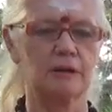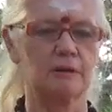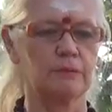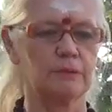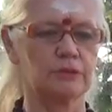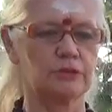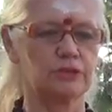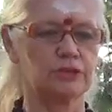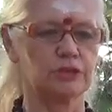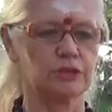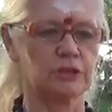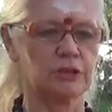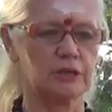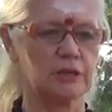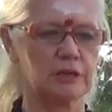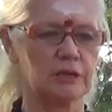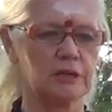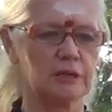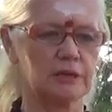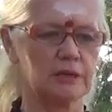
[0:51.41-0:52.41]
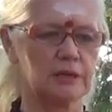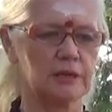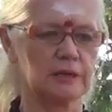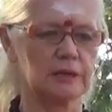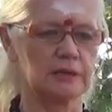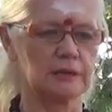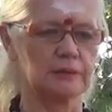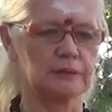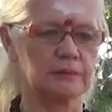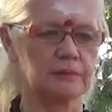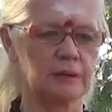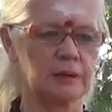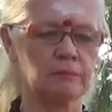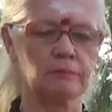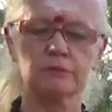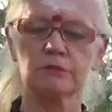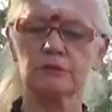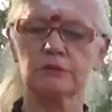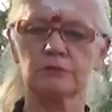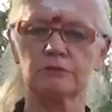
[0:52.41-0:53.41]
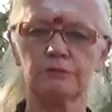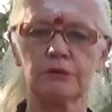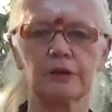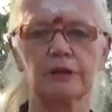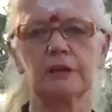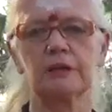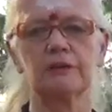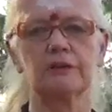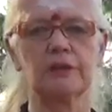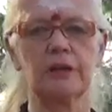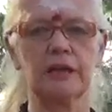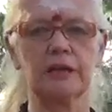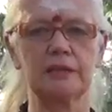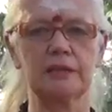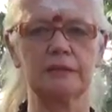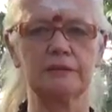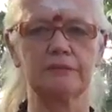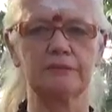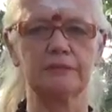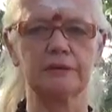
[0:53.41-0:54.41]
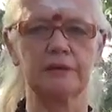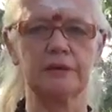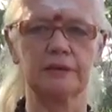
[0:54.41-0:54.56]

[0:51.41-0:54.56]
which I was very creative,